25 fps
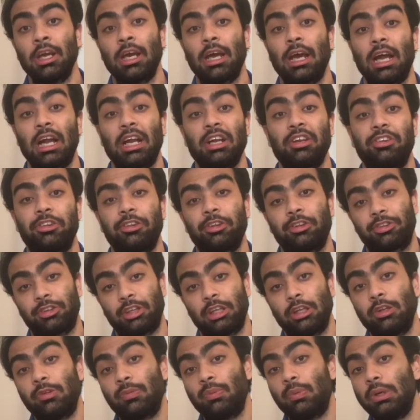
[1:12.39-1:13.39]
and
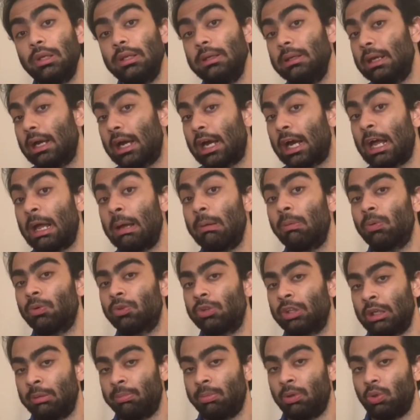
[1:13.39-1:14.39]
successfully I was
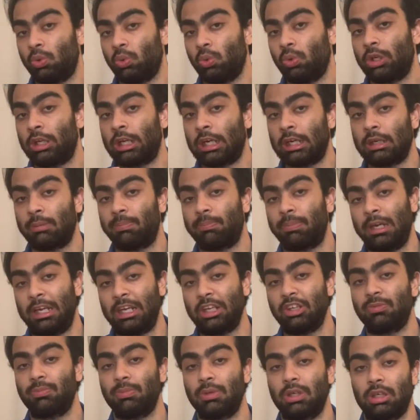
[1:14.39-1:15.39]
able to get a
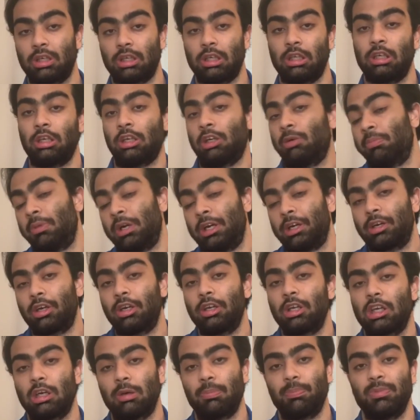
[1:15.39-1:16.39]
placement in an
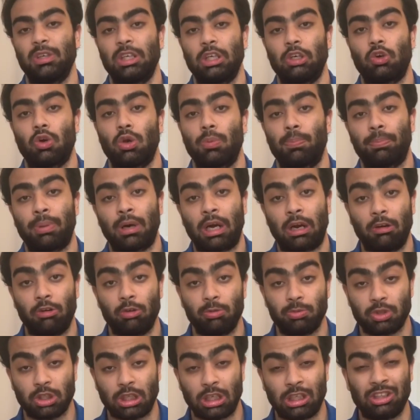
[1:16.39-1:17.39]
American company called Power
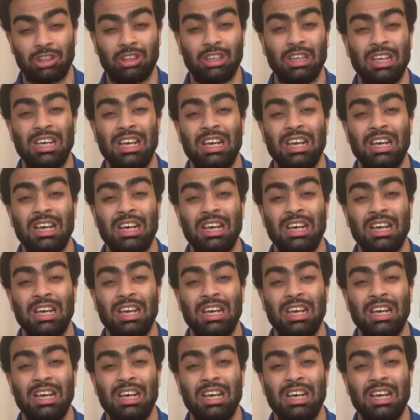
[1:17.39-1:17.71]
Objects.